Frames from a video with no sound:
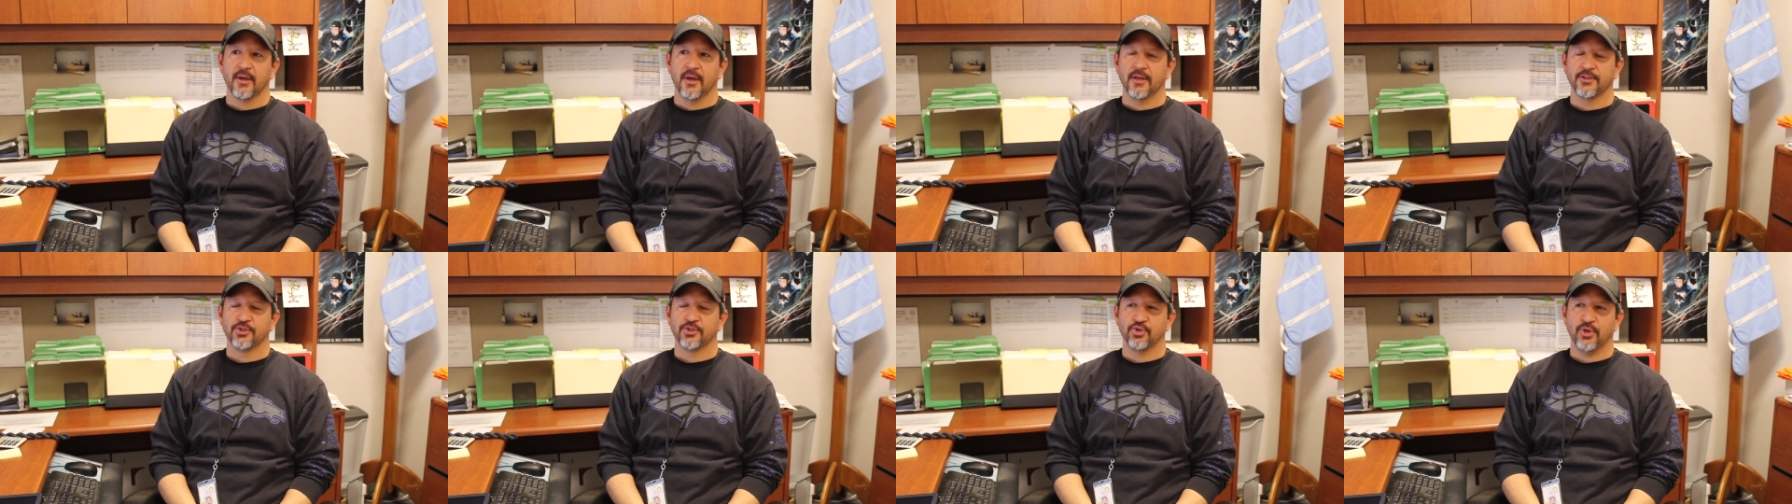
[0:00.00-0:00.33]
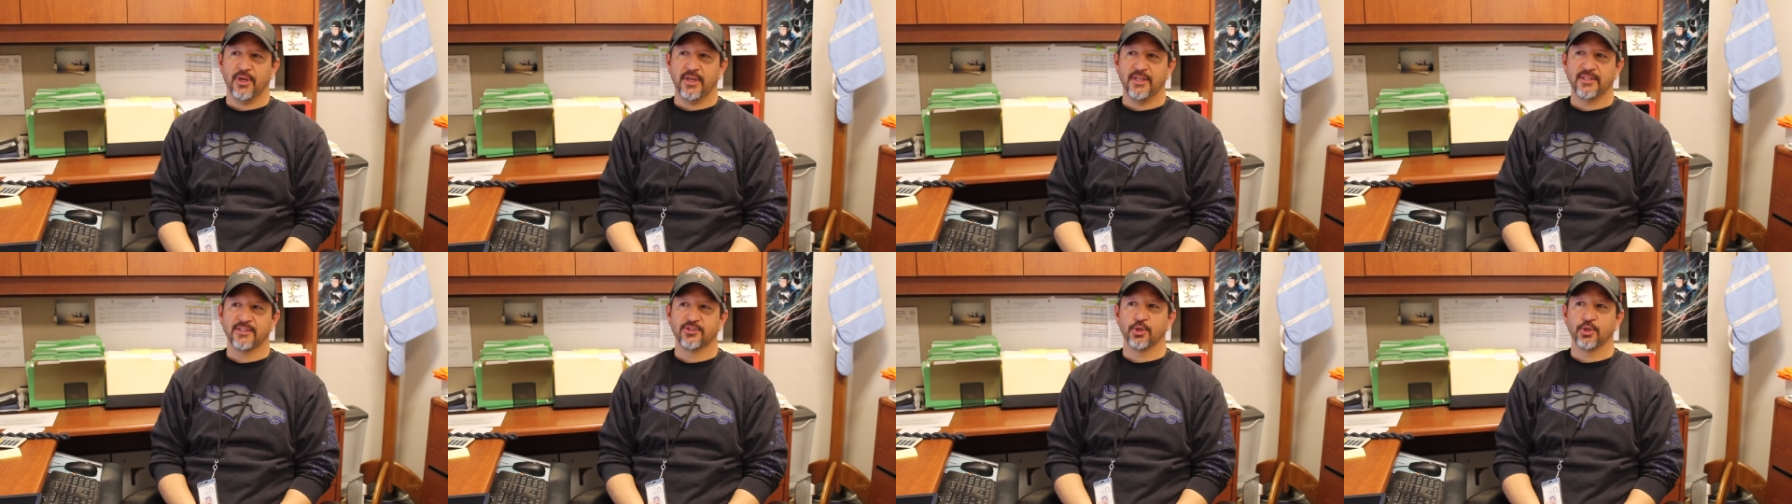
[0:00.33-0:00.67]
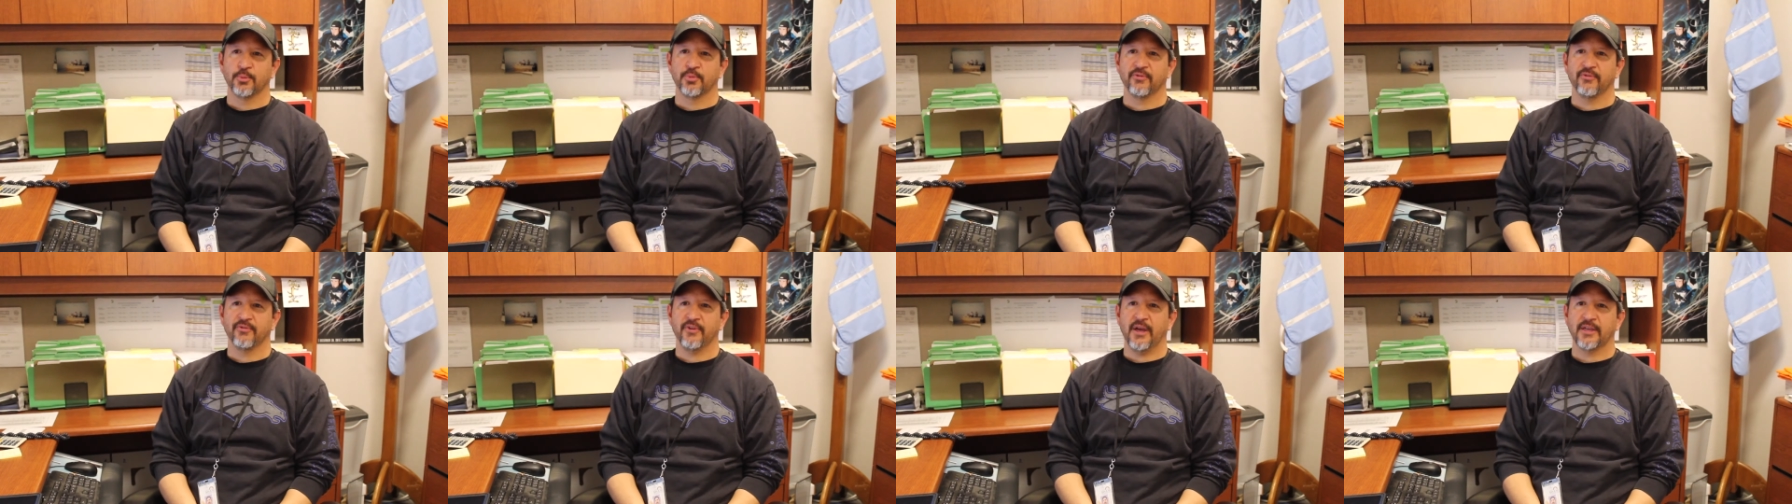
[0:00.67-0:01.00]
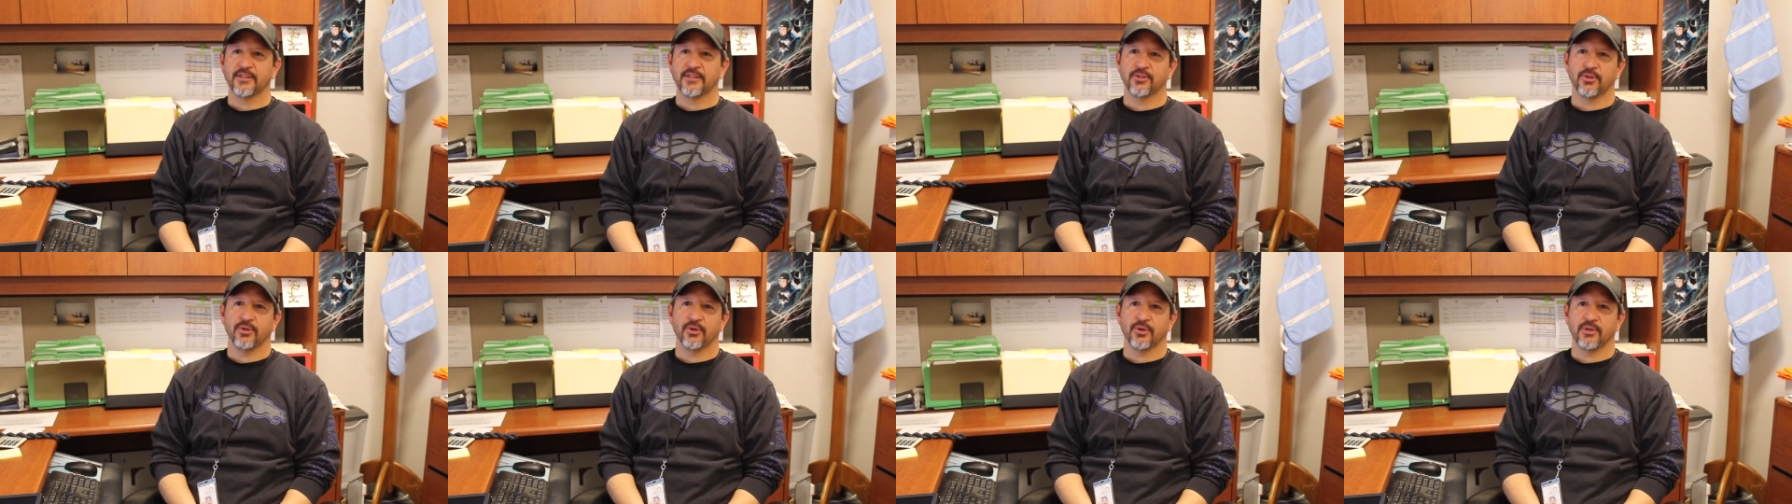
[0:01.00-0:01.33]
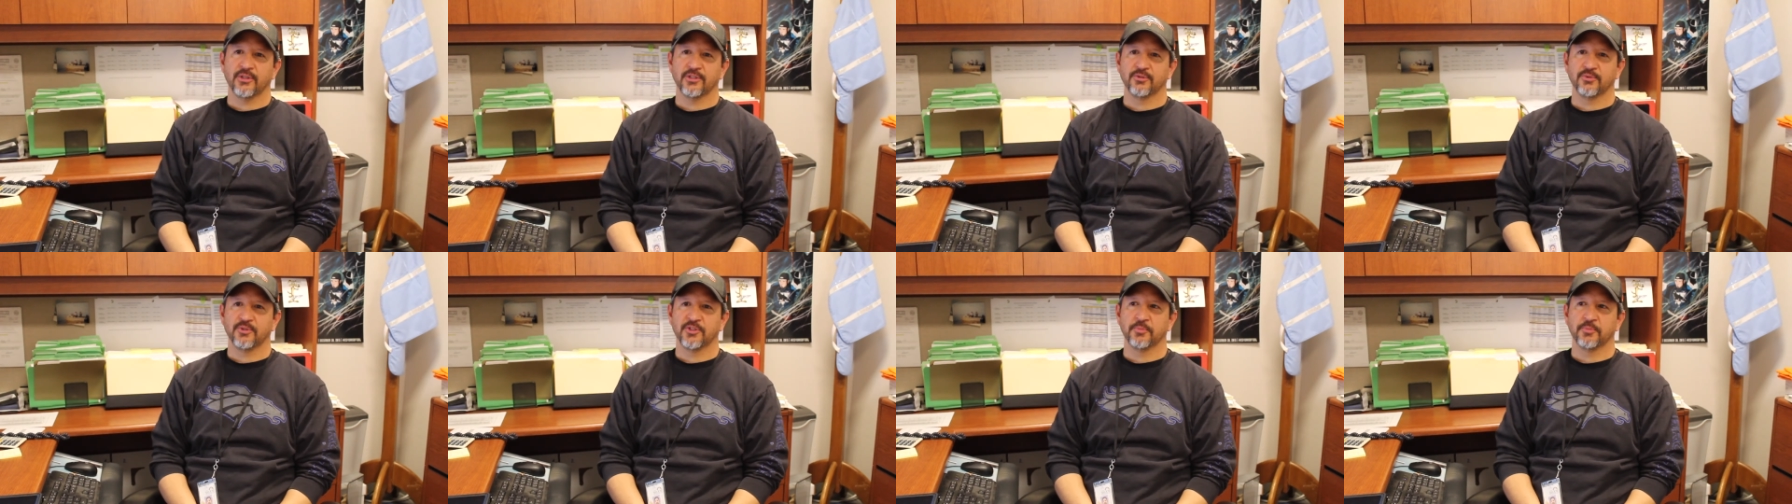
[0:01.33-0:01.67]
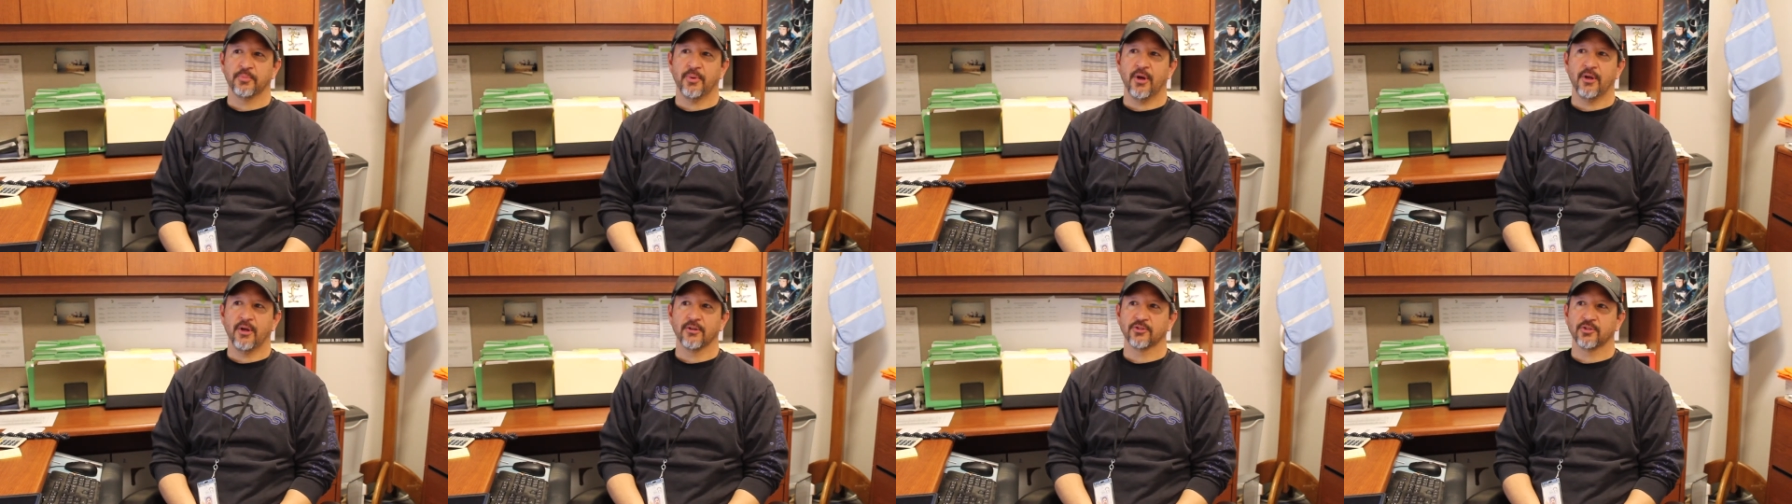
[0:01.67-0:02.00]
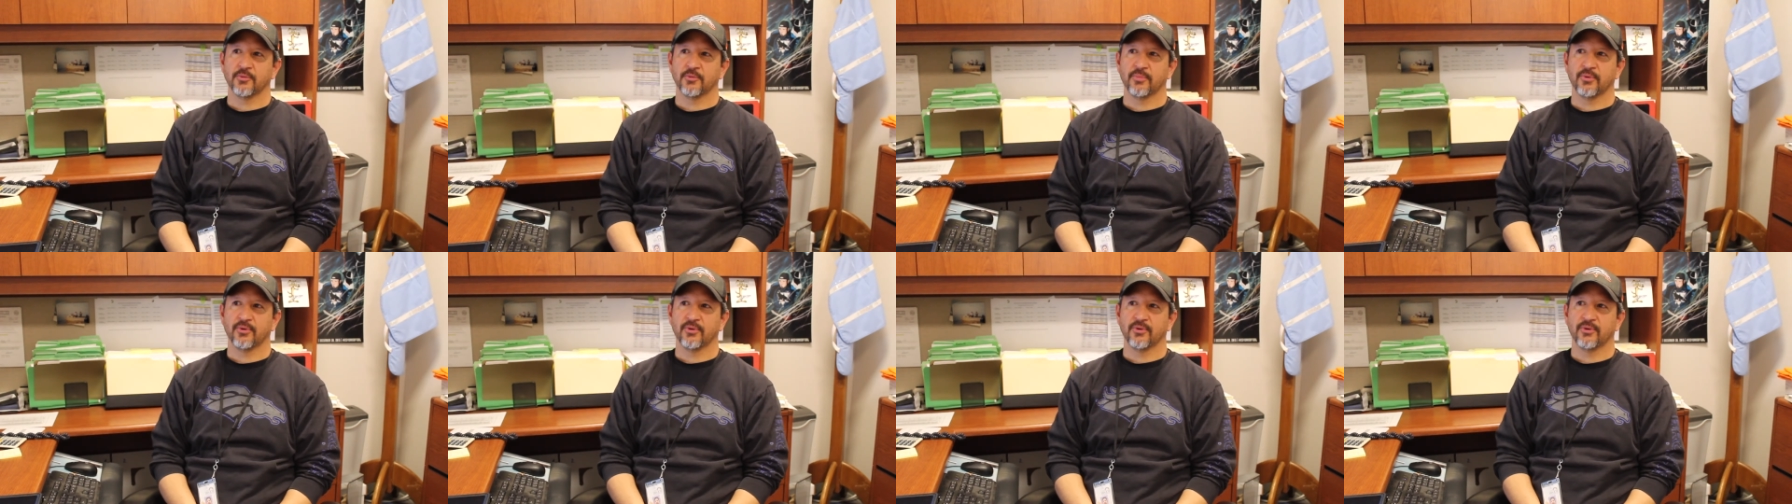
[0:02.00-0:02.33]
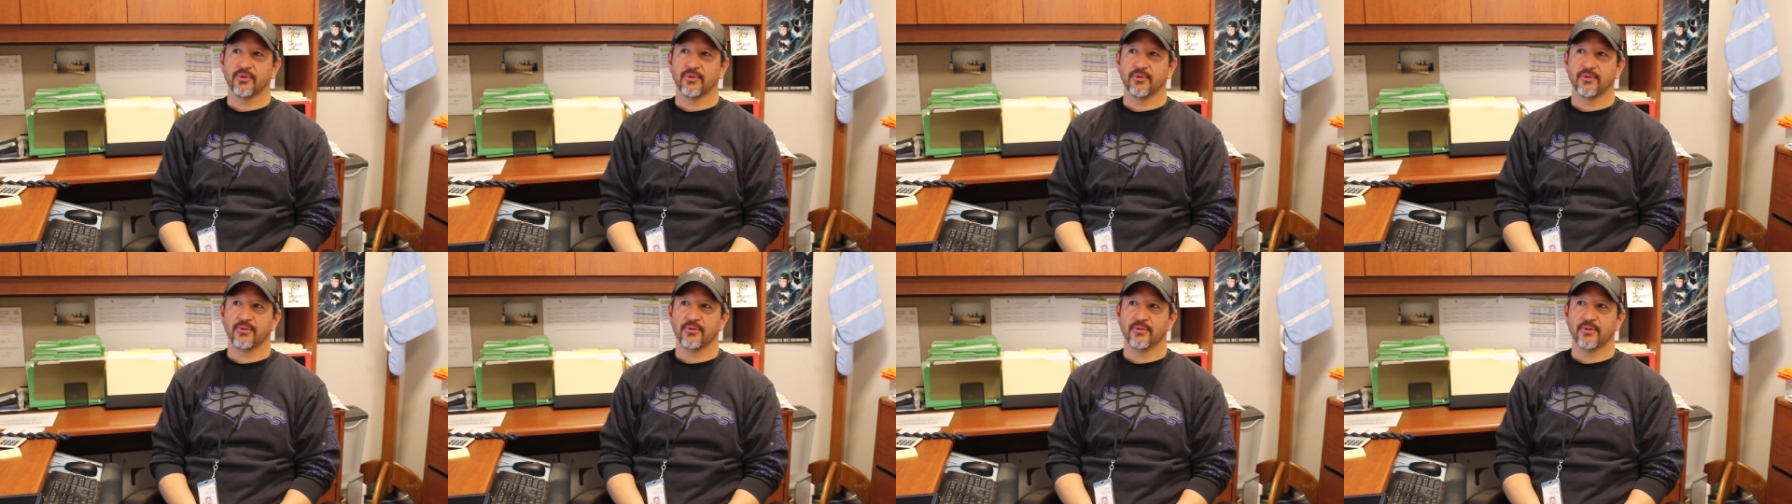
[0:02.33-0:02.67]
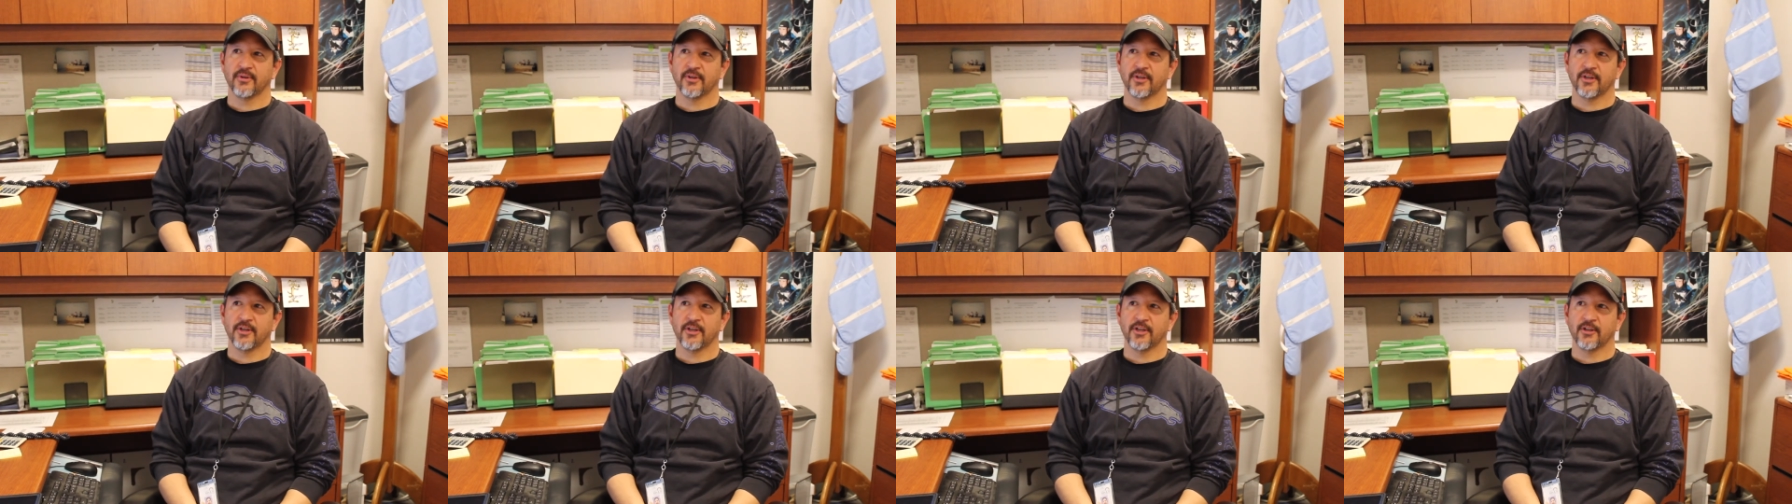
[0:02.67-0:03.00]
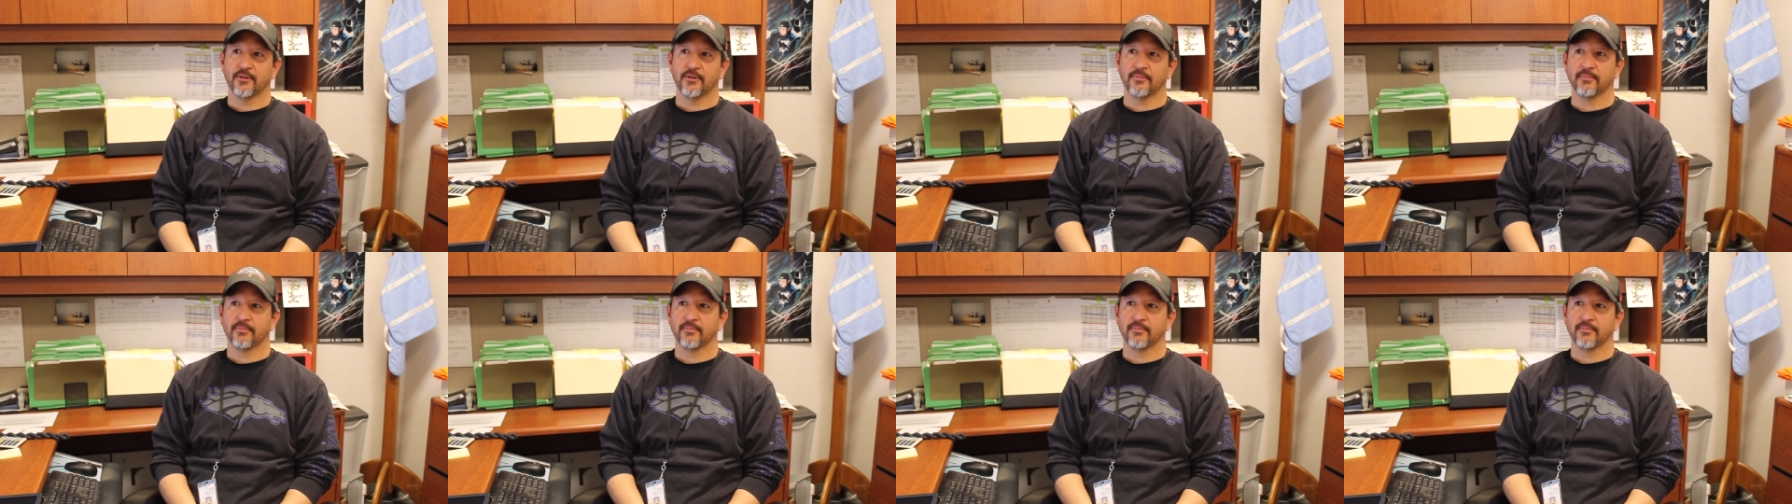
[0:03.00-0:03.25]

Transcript: A trade supervisor is responsible uh,